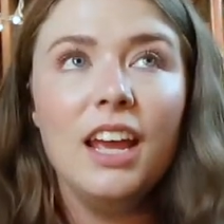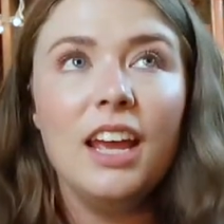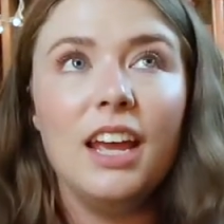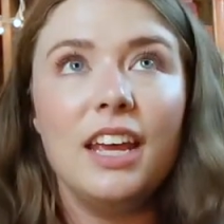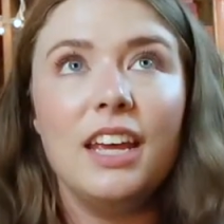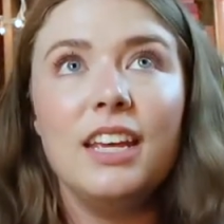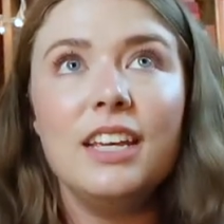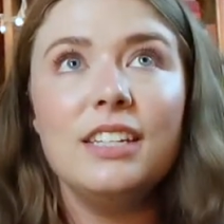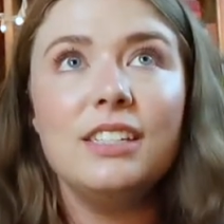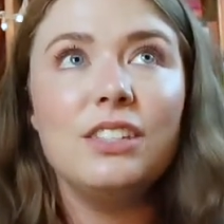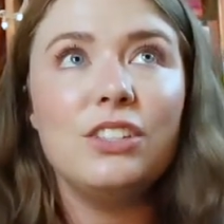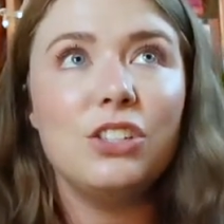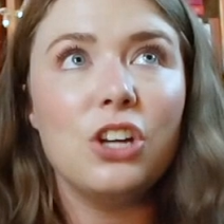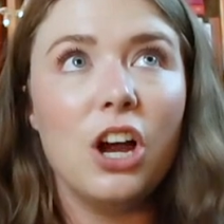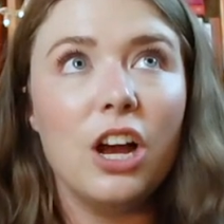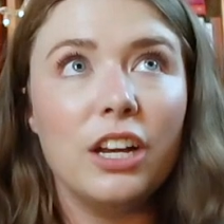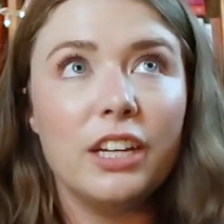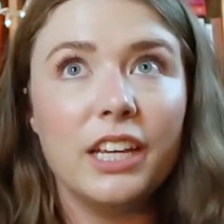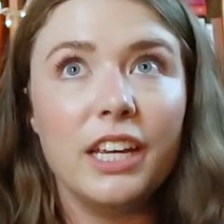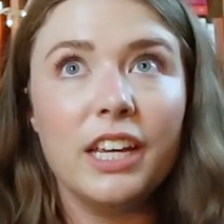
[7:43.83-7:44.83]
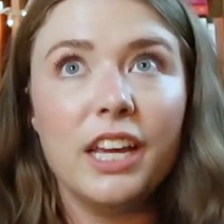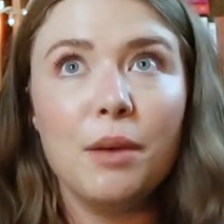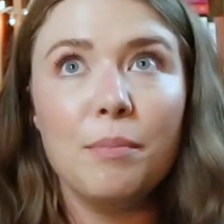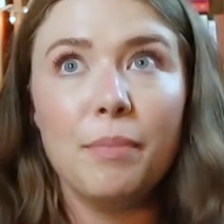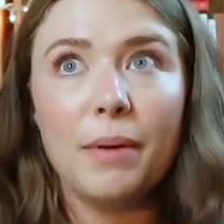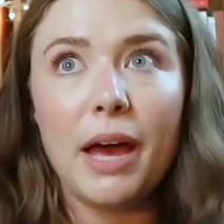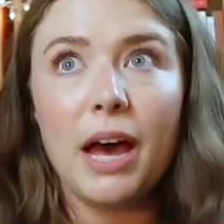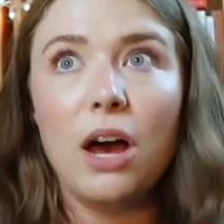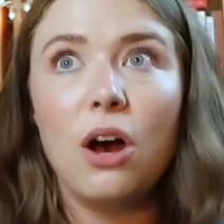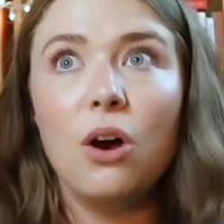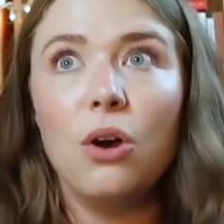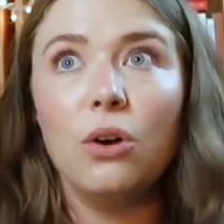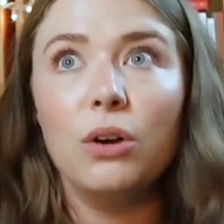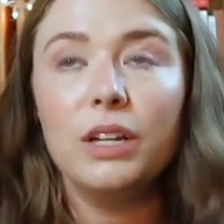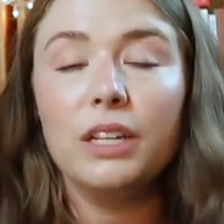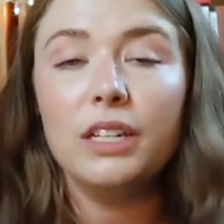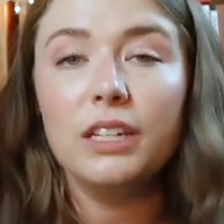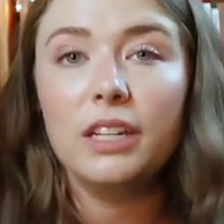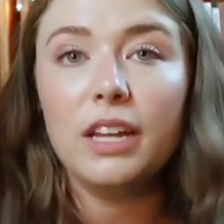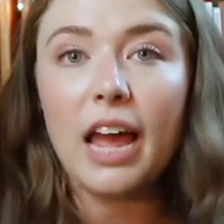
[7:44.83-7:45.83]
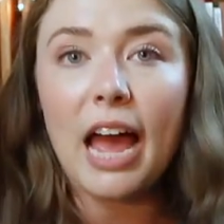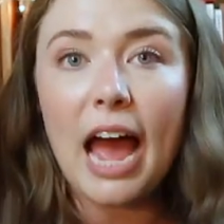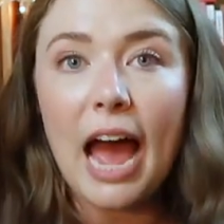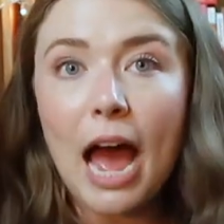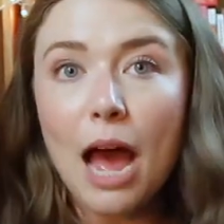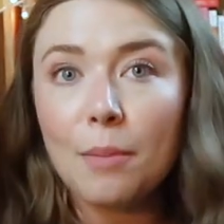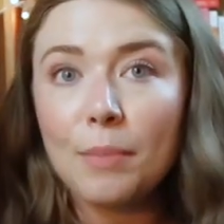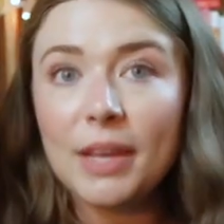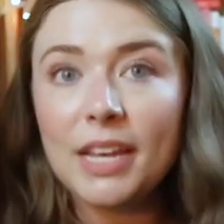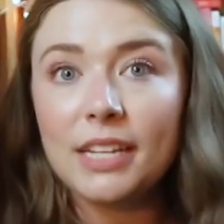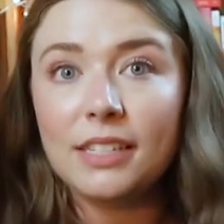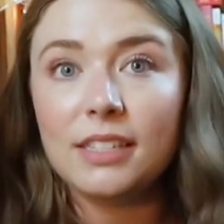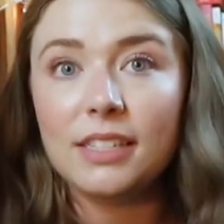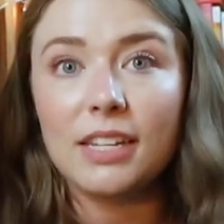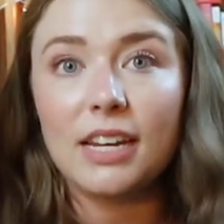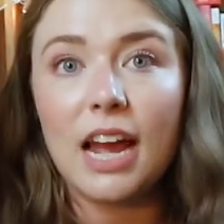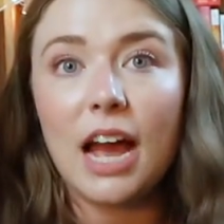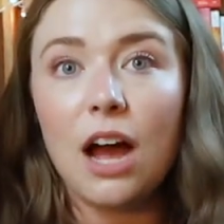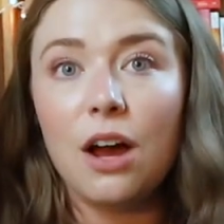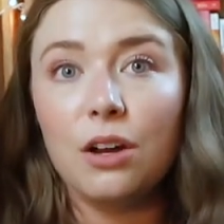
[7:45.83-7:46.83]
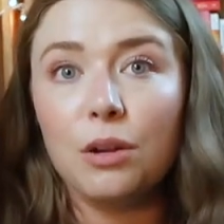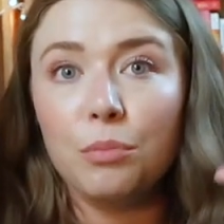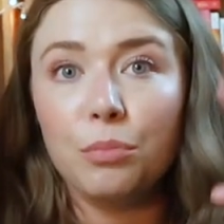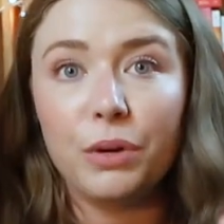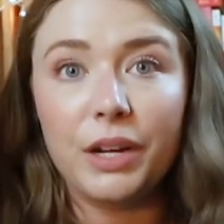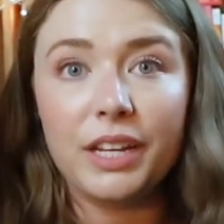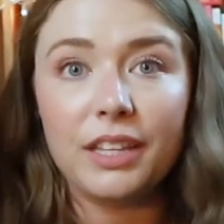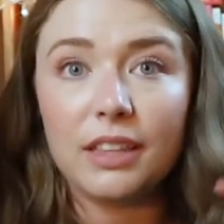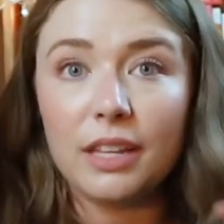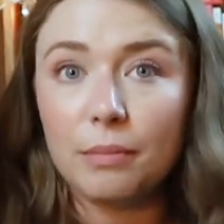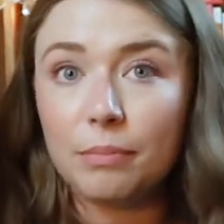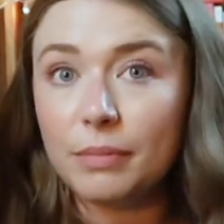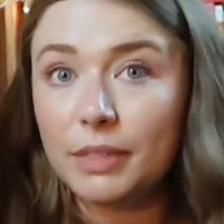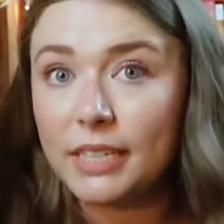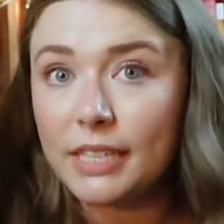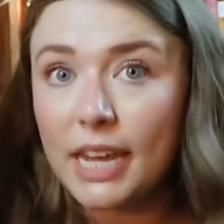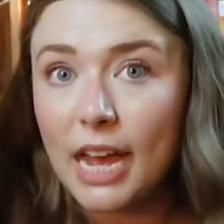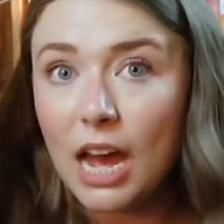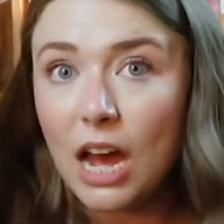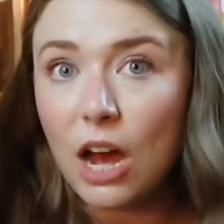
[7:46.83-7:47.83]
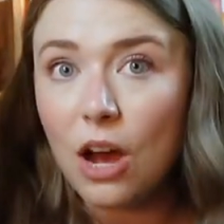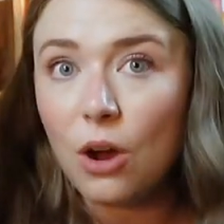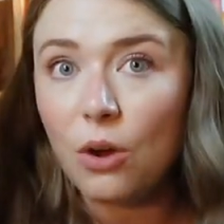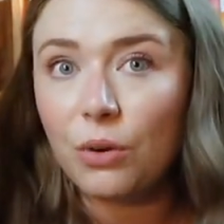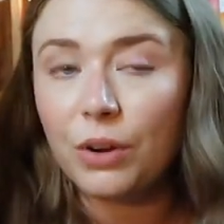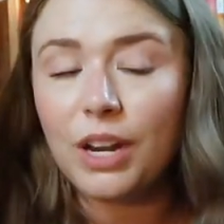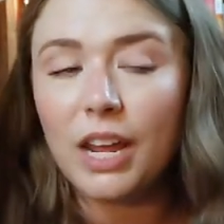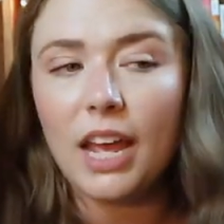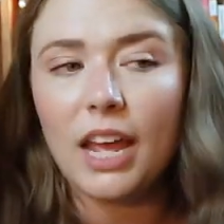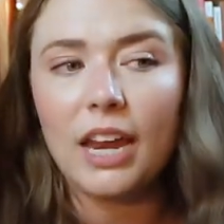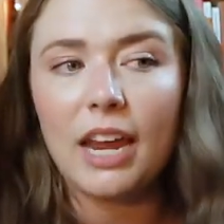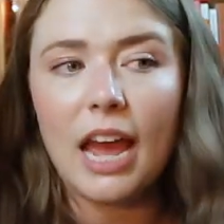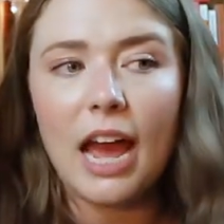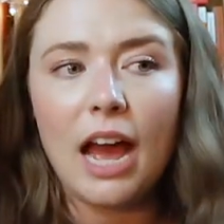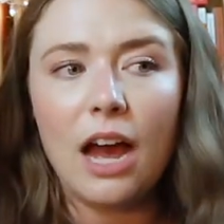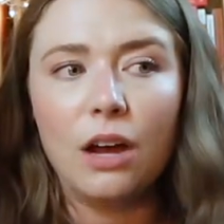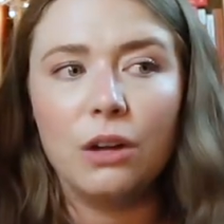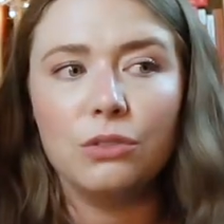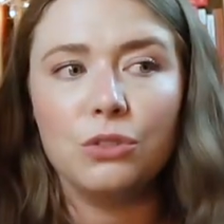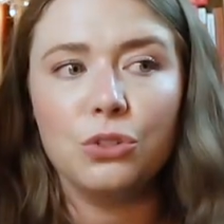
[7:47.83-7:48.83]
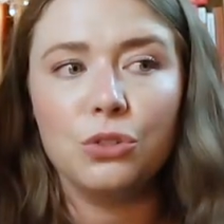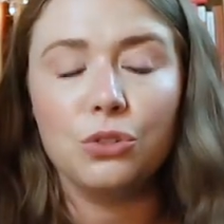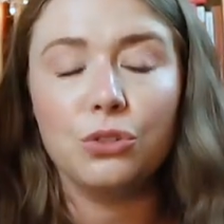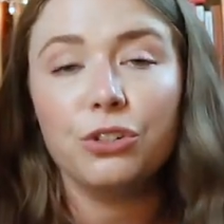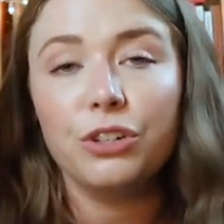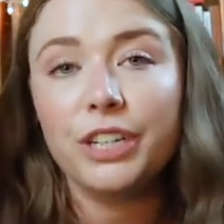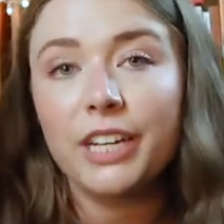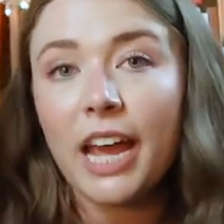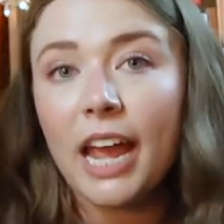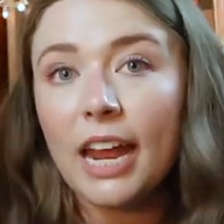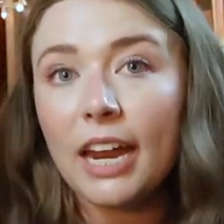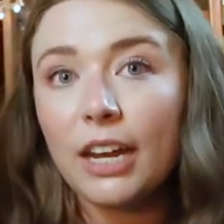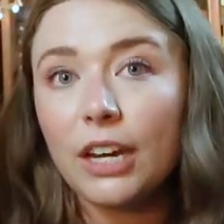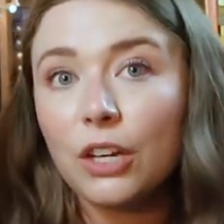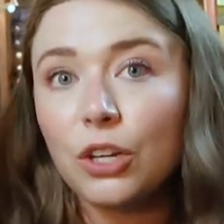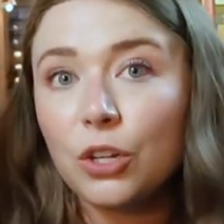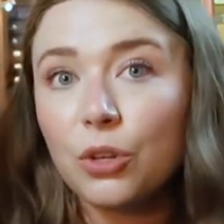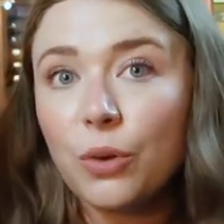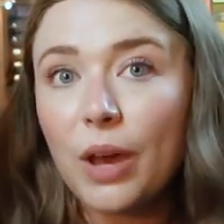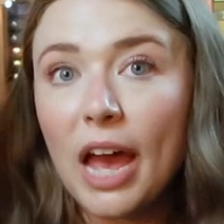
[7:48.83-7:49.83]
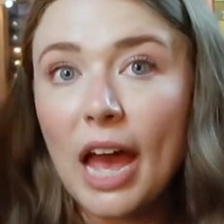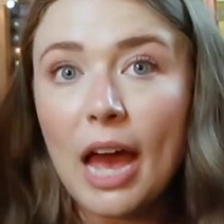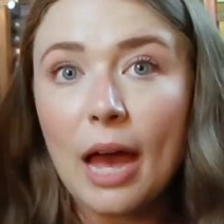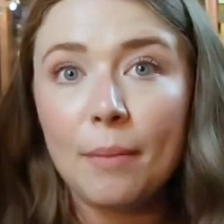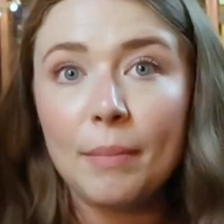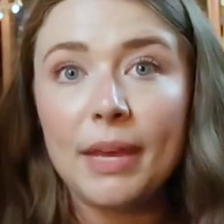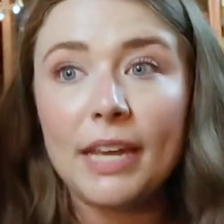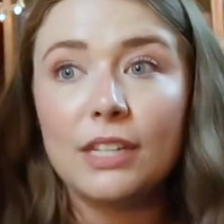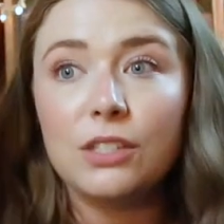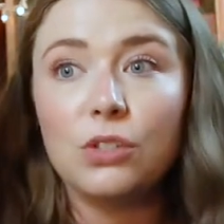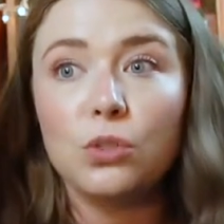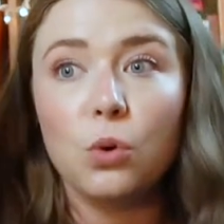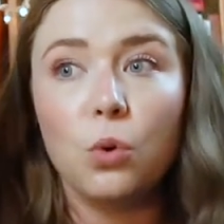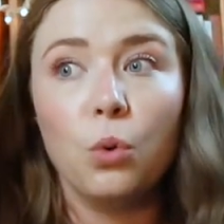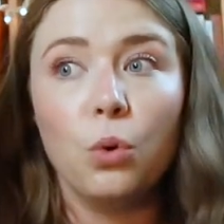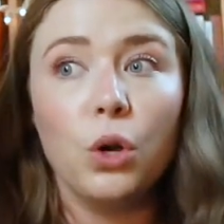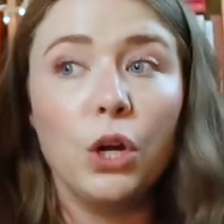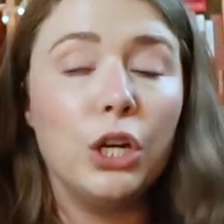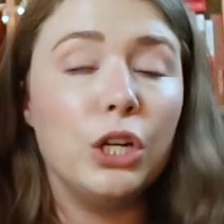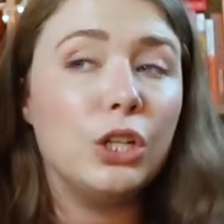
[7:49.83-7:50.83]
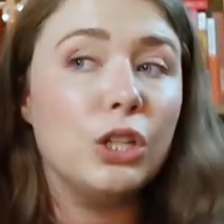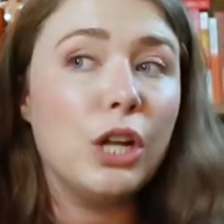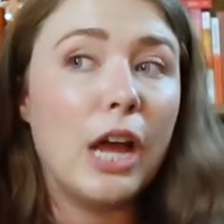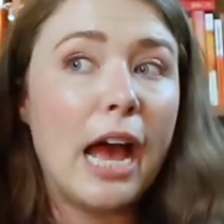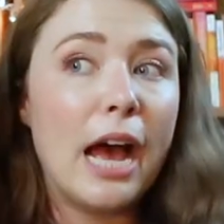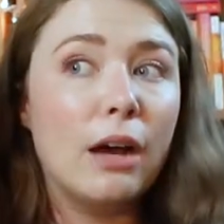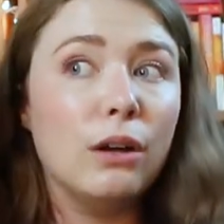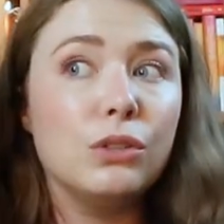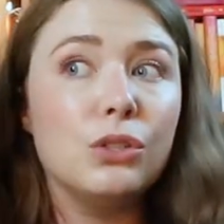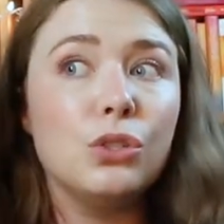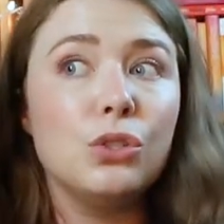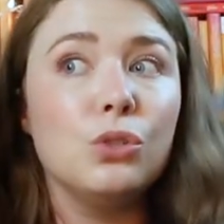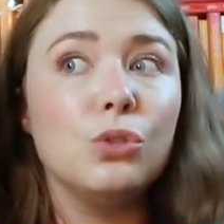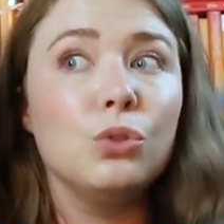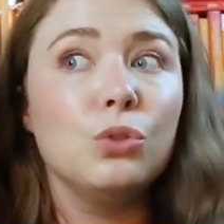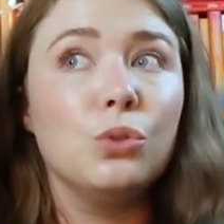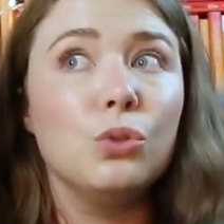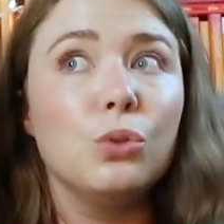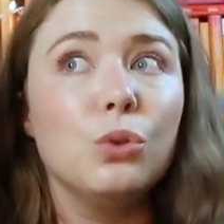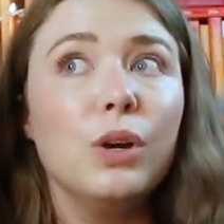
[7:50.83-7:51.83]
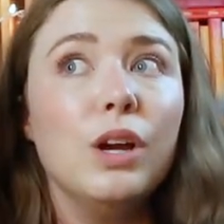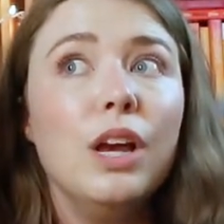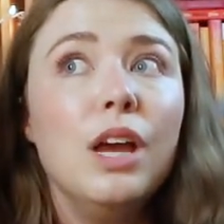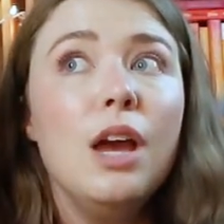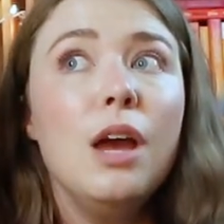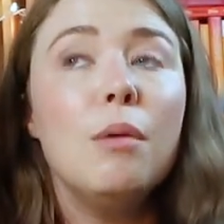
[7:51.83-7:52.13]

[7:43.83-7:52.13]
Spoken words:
His talking about habits and how to break them down and how to create new habits or how to